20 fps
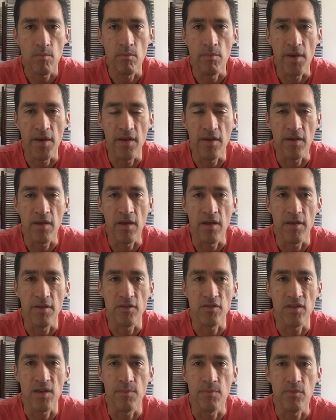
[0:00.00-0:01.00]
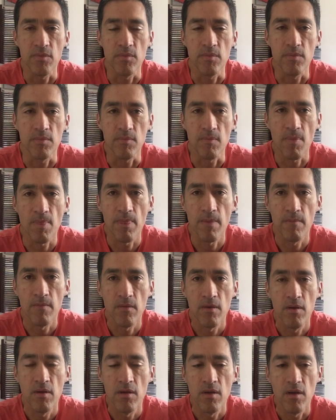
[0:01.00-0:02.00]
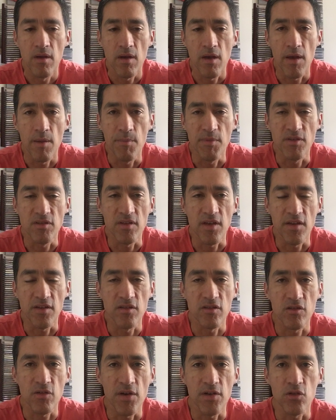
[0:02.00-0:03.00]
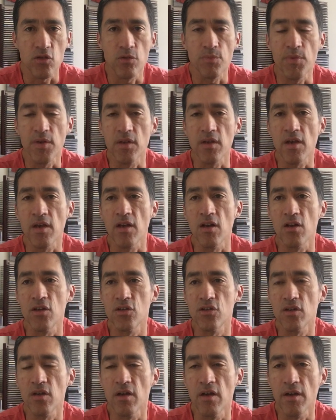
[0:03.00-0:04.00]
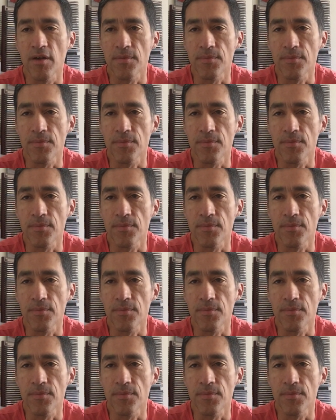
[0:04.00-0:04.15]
make some mistakes trying to speak English.